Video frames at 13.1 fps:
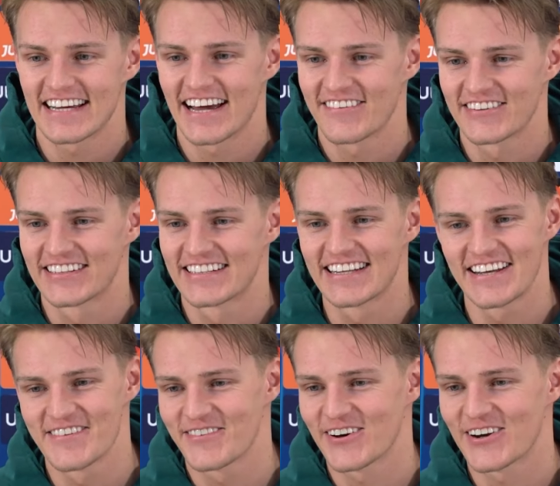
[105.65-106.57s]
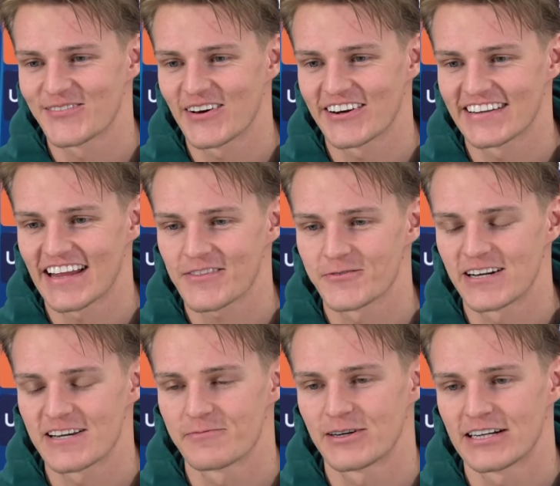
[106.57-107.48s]
I haven't thought about it that
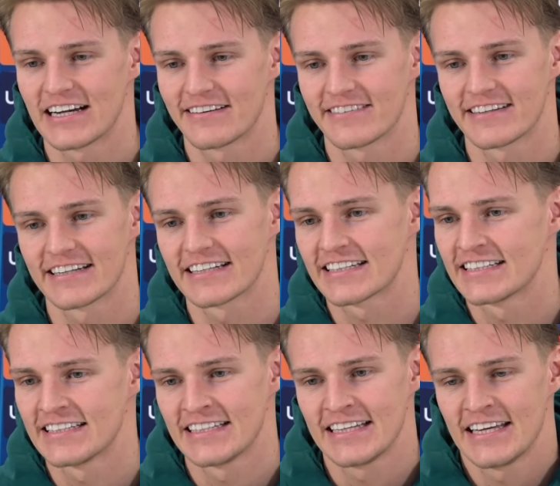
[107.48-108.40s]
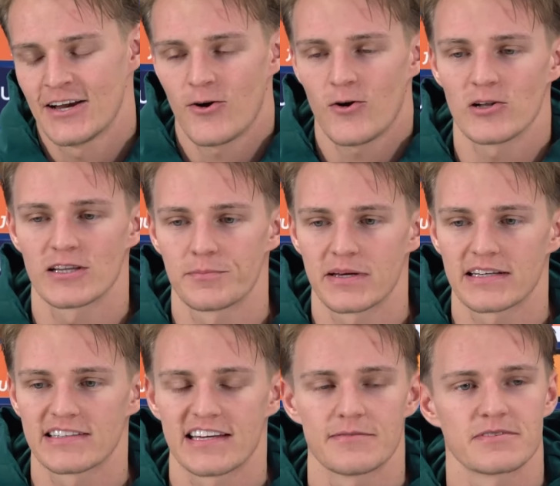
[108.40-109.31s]
way, but I think all the
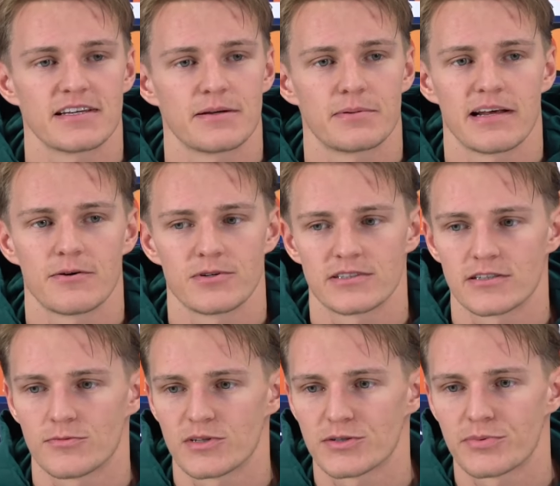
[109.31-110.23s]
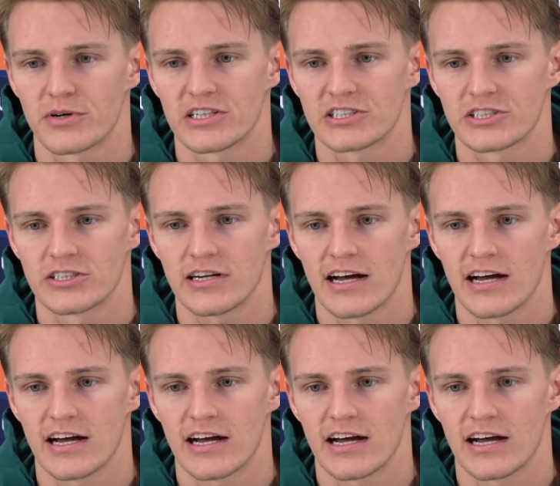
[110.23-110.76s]
big teams they play with so much pressure.